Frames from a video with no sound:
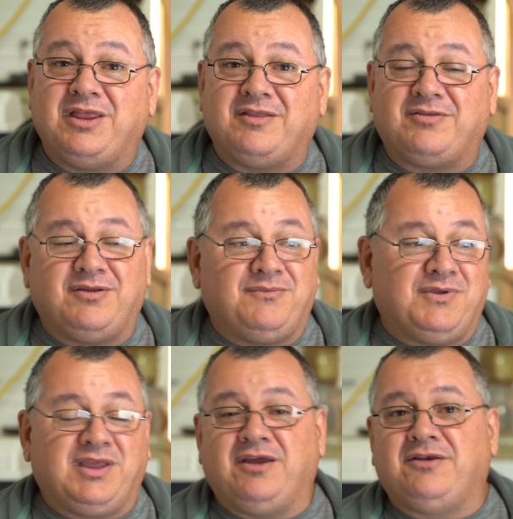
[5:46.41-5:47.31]
Let's see if
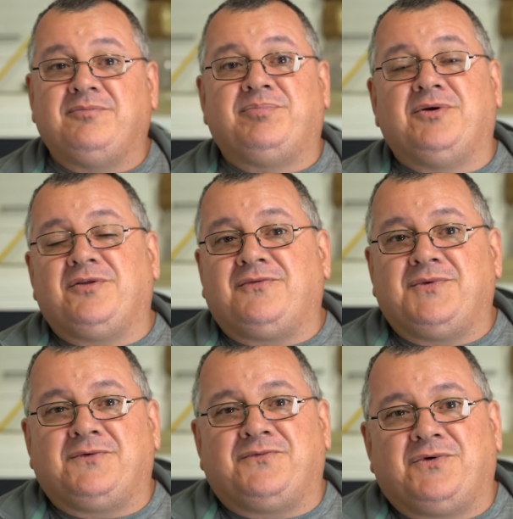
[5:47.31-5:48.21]
you're going to
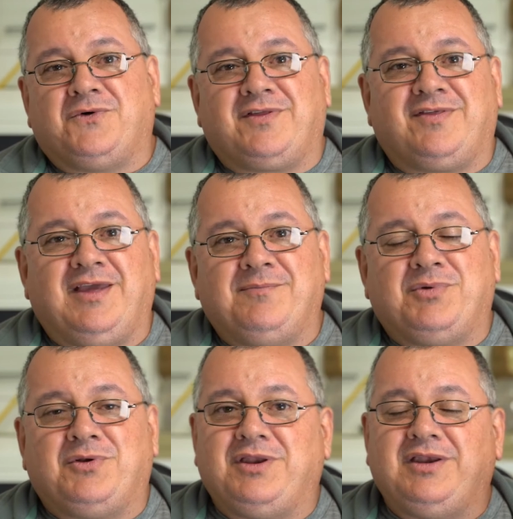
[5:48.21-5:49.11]
Birdsville, for
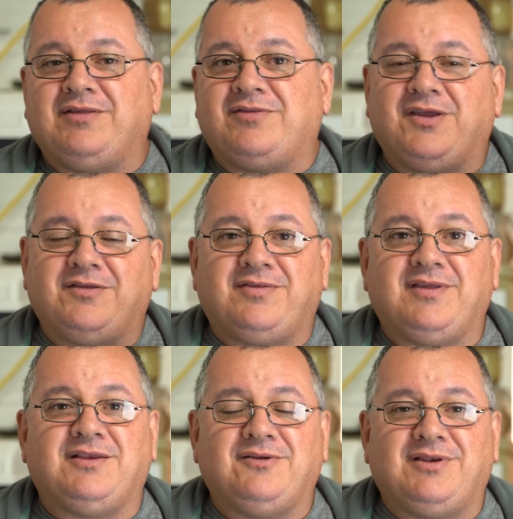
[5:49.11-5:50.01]
example, and there's no
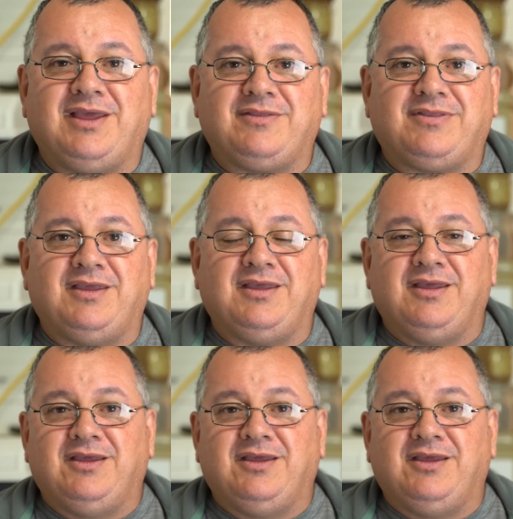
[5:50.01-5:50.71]
signal out there.